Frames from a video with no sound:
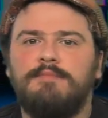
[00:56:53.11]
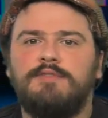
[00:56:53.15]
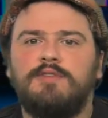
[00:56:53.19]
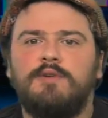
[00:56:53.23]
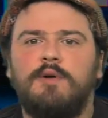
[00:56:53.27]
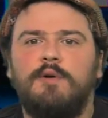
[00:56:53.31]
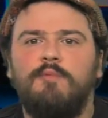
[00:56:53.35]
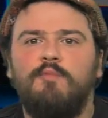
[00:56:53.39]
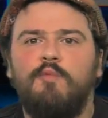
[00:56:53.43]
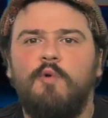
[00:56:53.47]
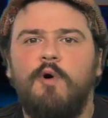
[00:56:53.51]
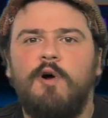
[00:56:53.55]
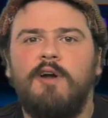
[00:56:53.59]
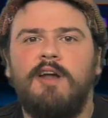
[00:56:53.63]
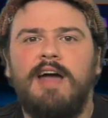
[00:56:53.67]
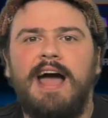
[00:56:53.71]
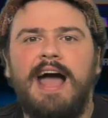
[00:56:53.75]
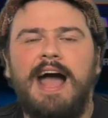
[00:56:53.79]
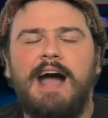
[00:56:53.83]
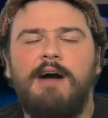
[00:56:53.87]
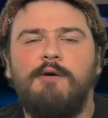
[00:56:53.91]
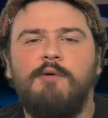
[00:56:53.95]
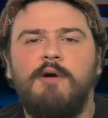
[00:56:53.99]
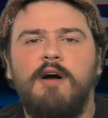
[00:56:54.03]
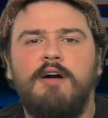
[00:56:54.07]
So in 1
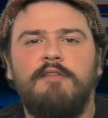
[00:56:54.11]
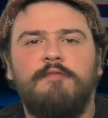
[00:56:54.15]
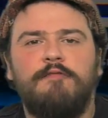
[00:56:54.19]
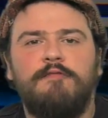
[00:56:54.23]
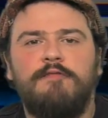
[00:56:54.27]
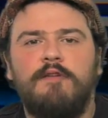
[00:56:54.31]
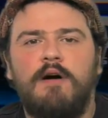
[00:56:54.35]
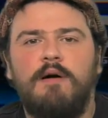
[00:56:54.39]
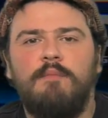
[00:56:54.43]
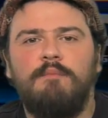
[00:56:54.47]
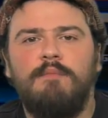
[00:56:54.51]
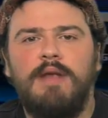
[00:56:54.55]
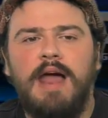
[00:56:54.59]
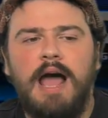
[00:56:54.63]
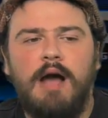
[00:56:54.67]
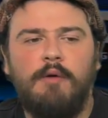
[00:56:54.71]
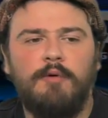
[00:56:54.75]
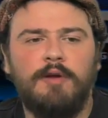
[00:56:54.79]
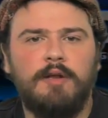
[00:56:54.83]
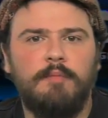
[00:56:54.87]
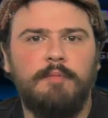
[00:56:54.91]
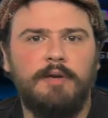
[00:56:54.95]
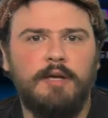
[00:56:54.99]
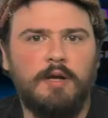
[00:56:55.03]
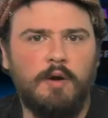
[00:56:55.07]
hour from now,
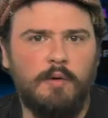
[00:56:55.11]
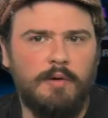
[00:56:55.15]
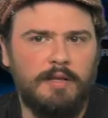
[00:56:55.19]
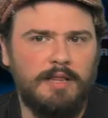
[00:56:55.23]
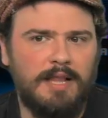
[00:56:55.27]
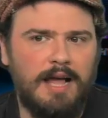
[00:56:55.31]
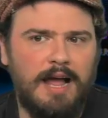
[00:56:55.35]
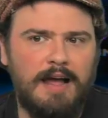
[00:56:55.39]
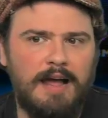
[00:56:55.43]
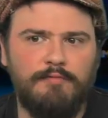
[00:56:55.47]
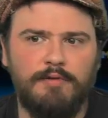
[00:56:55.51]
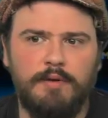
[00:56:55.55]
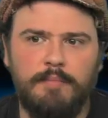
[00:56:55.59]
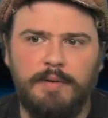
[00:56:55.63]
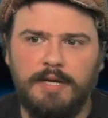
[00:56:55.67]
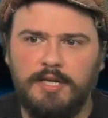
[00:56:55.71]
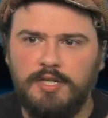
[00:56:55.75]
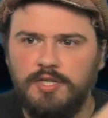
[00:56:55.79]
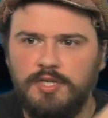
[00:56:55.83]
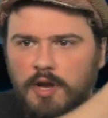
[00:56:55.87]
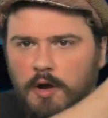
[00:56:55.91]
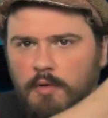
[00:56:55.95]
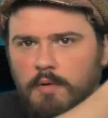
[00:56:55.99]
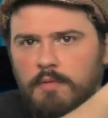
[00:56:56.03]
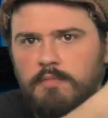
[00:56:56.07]
we're going to be going live with a big
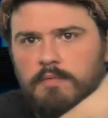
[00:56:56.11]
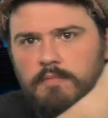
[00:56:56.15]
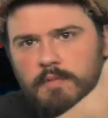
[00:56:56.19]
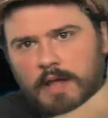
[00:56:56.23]
show.